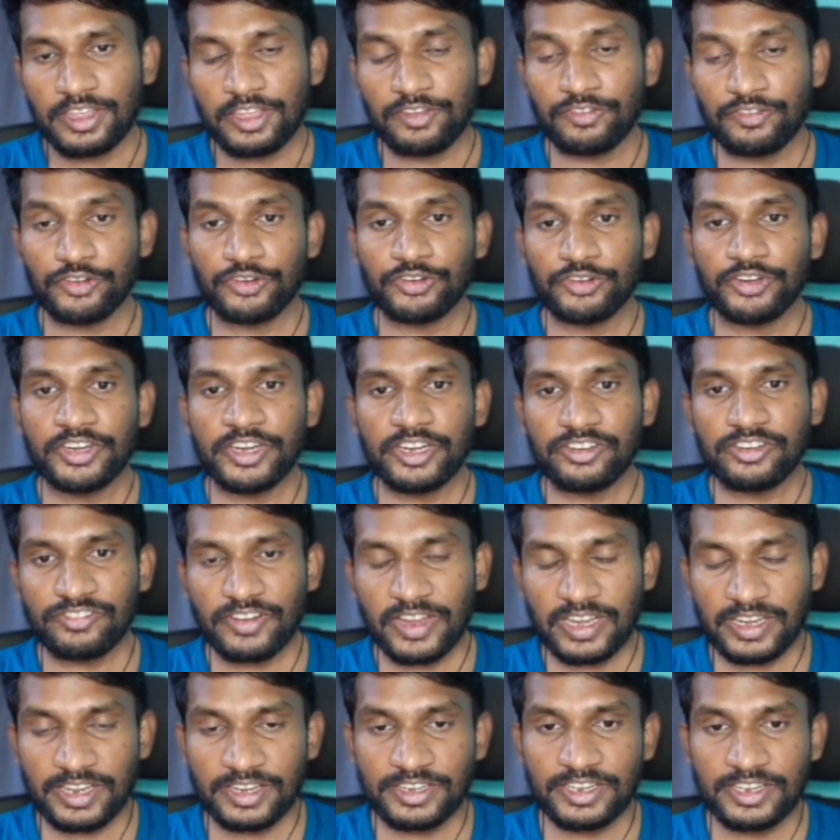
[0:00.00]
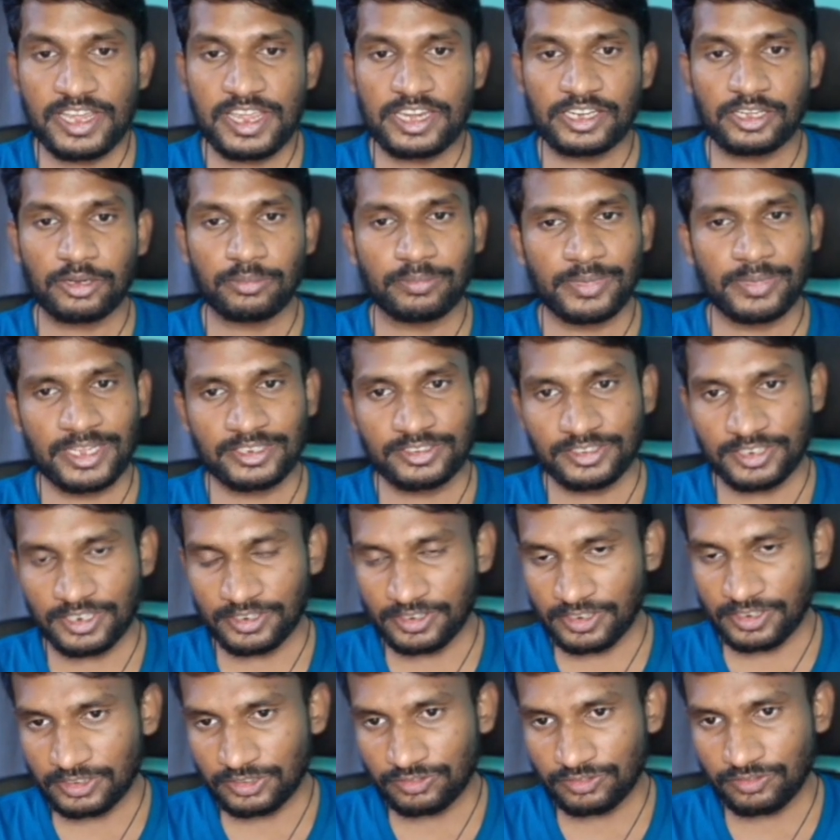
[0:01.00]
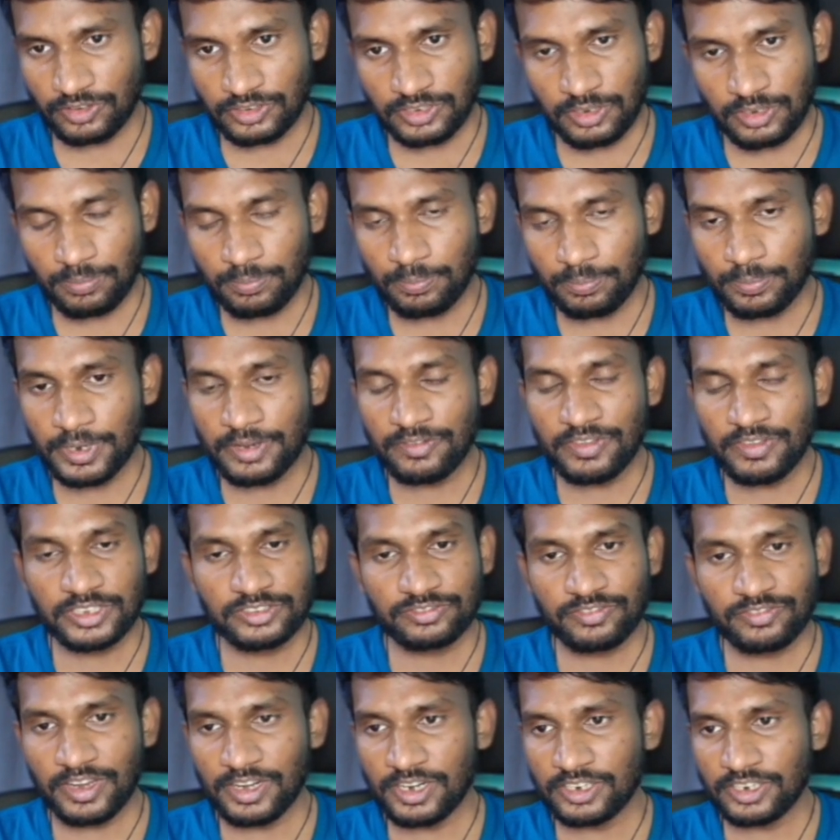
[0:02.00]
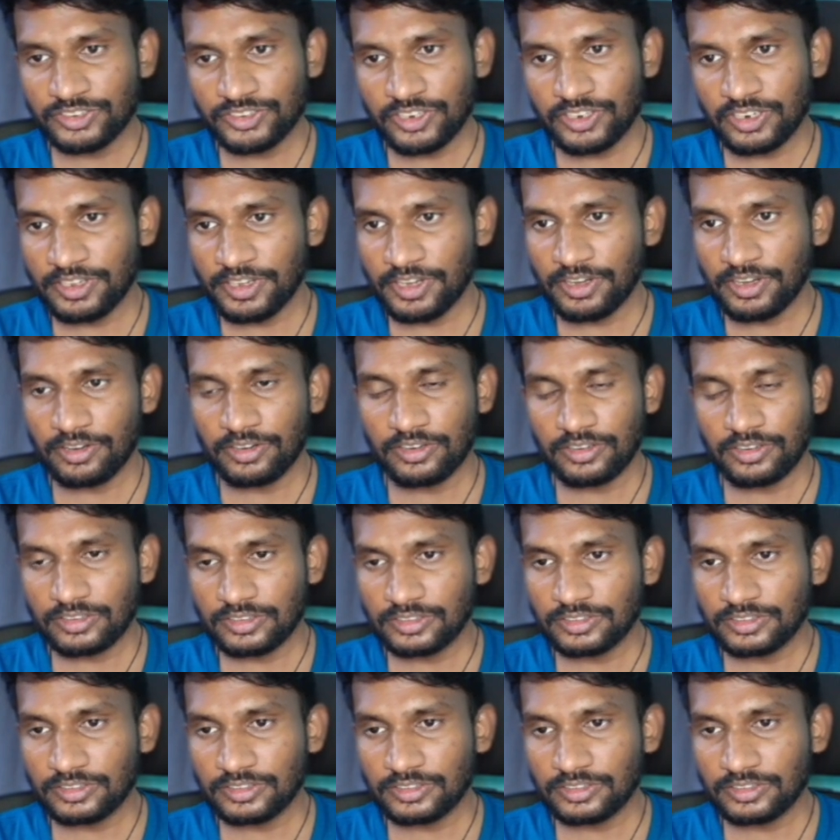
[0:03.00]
If you didn't file any income tax returns for the previous financial year,